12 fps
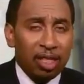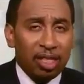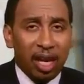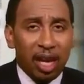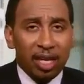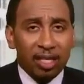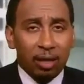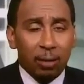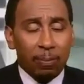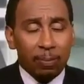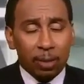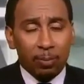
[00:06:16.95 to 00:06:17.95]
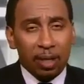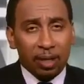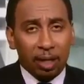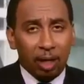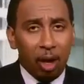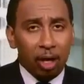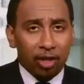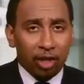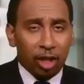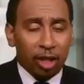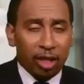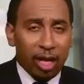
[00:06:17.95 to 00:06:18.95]
C.J. Anderson spent a
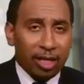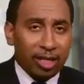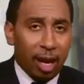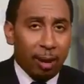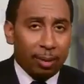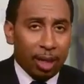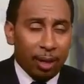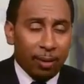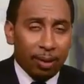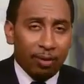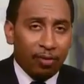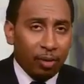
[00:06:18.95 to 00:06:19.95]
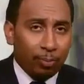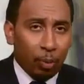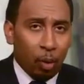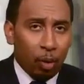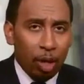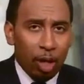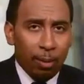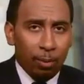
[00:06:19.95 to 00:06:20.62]
large chunk of that time carrying the football